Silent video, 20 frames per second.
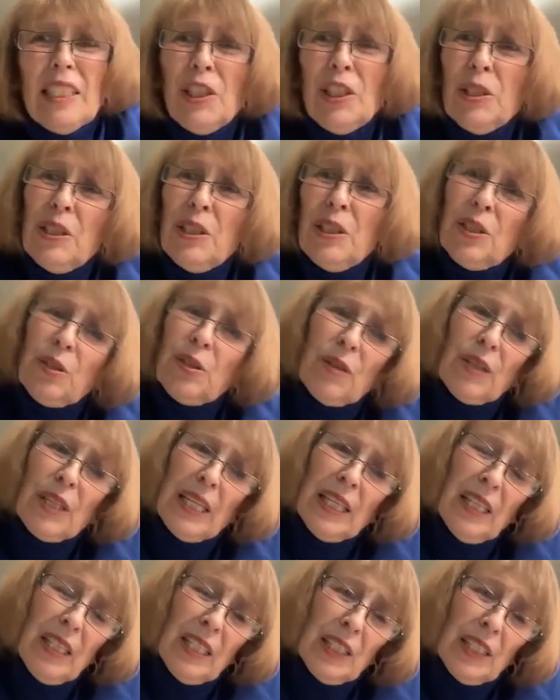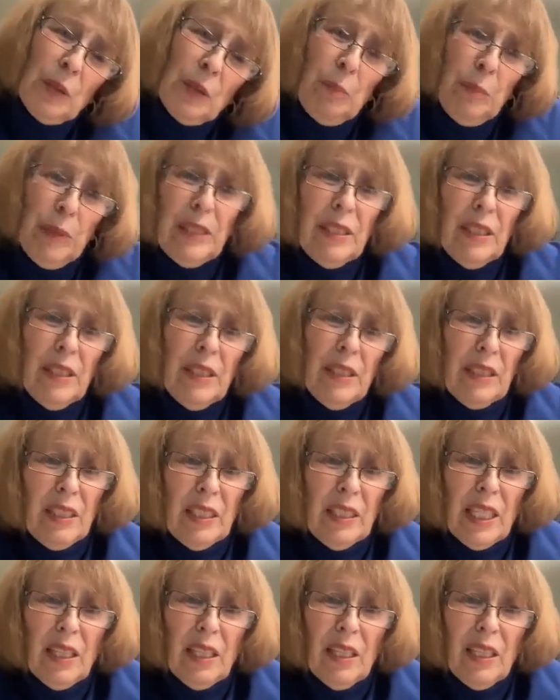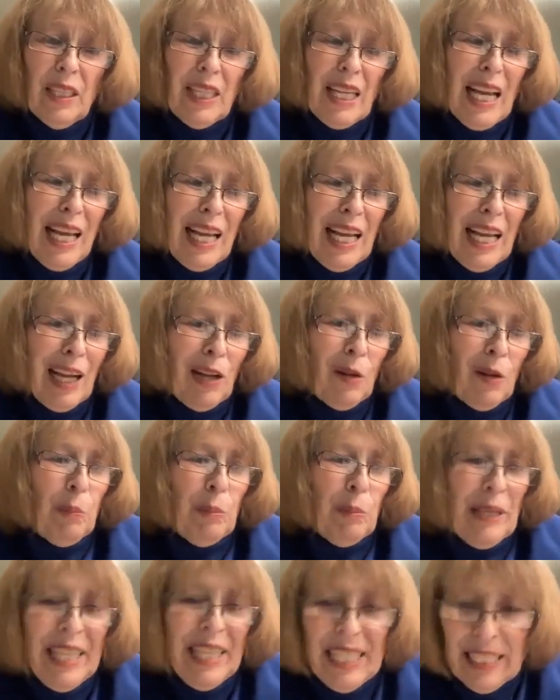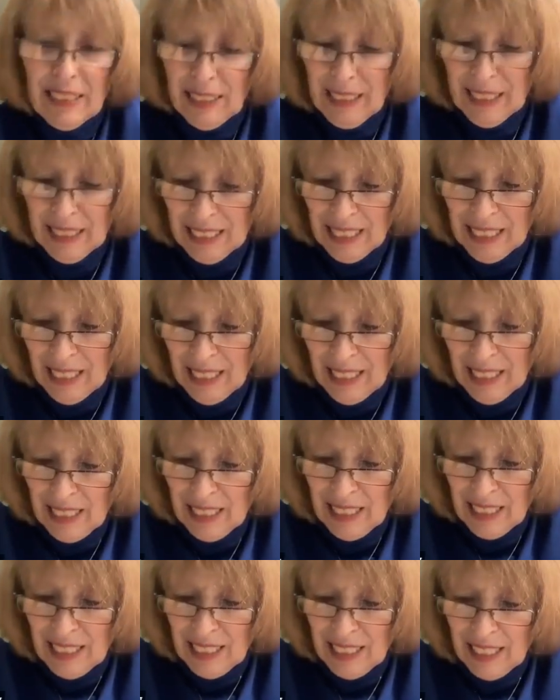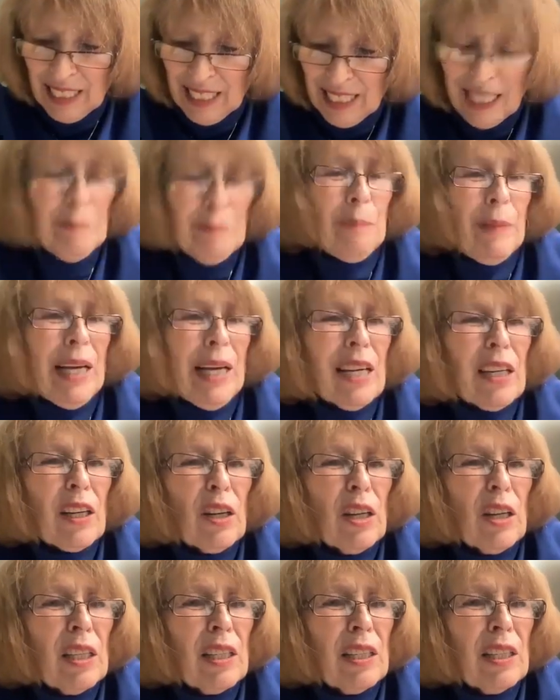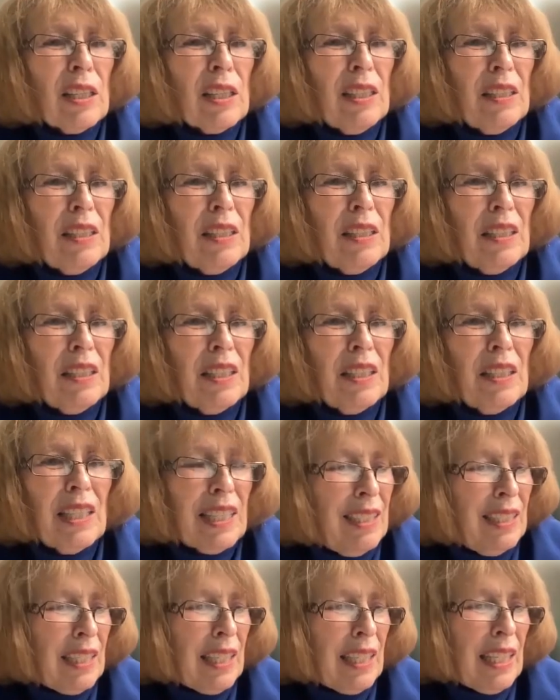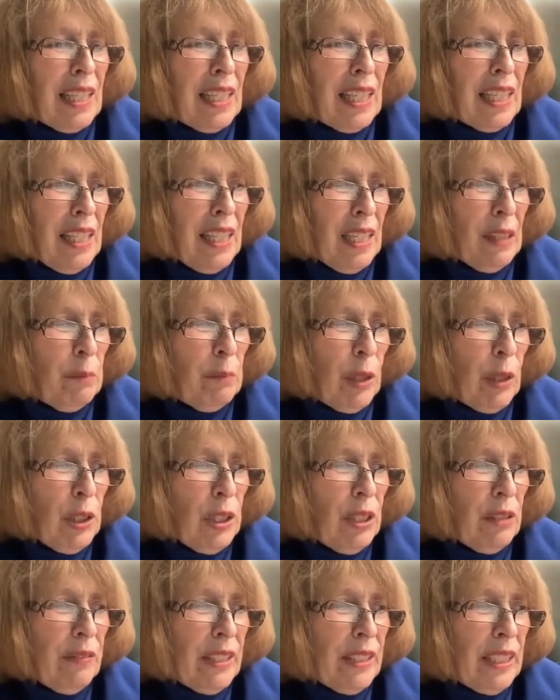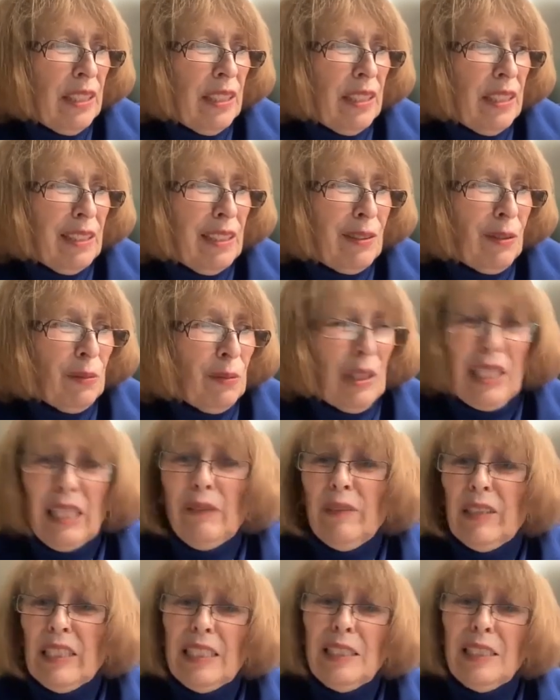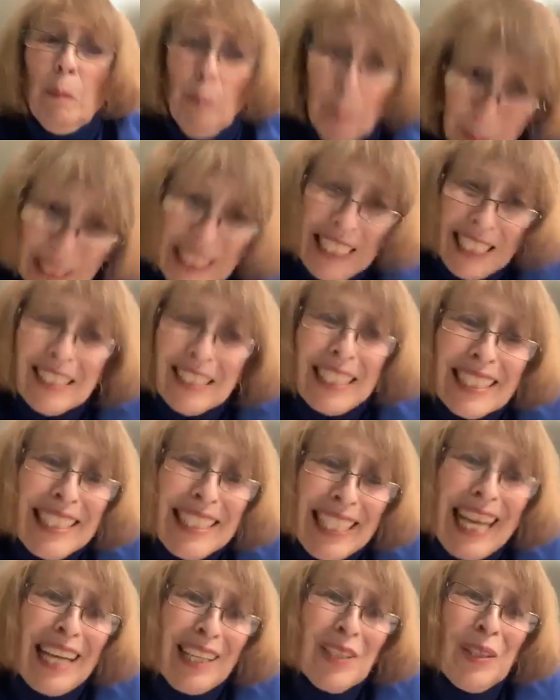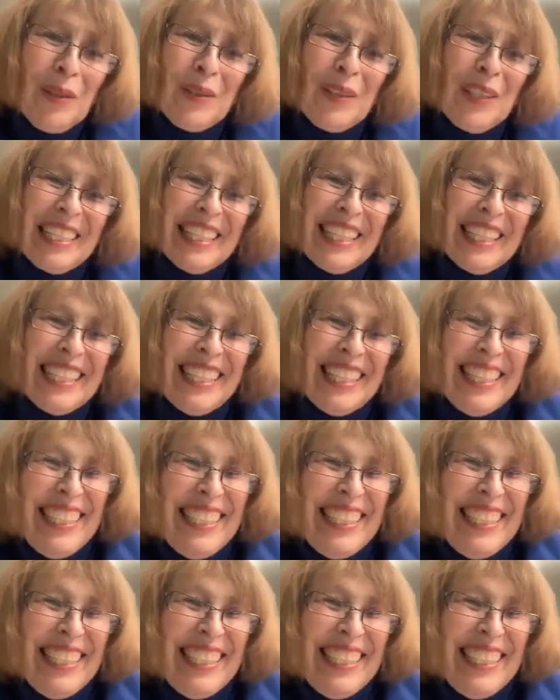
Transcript: physicians are in this business to help kids get better. And I think most of us don't think of it as a business, actually.